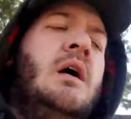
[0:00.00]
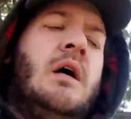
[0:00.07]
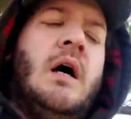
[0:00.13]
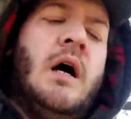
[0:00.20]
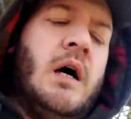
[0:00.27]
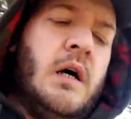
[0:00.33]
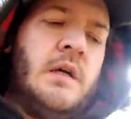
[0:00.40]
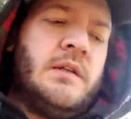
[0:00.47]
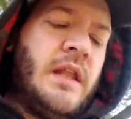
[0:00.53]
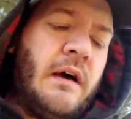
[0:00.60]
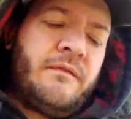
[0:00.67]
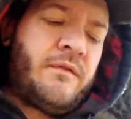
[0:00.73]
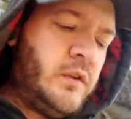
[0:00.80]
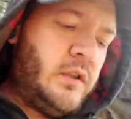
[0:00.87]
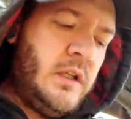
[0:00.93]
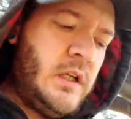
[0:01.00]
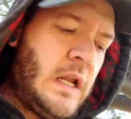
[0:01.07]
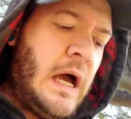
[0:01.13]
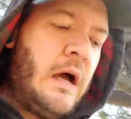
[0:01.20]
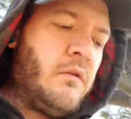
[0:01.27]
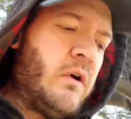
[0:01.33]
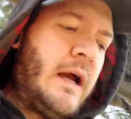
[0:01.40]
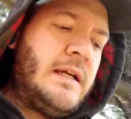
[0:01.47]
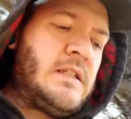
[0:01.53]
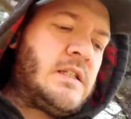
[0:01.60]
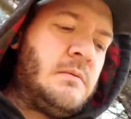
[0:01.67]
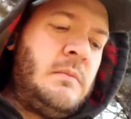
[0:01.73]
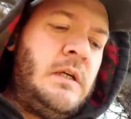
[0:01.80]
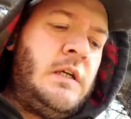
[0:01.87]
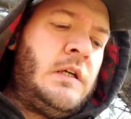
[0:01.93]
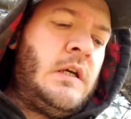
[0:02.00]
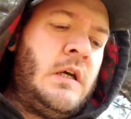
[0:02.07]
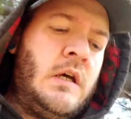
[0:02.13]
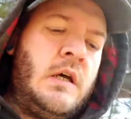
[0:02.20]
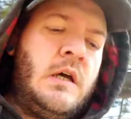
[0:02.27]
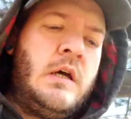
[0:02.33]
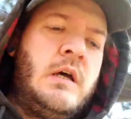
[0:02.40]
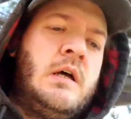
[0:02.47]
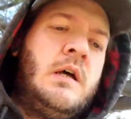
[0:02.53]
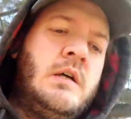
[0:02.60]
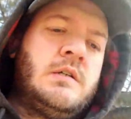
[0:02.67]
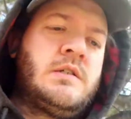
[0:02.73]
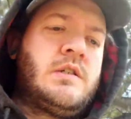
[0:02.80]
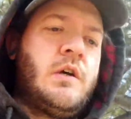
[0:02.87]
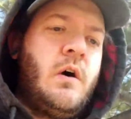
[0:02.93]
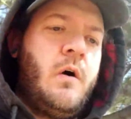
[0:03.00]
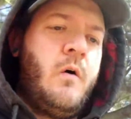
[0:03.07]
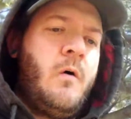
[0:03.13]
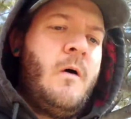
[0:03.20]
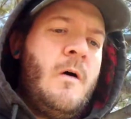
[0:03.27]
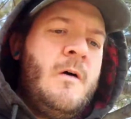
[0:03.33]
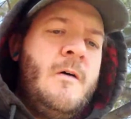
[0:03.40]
Definitely not right to me. So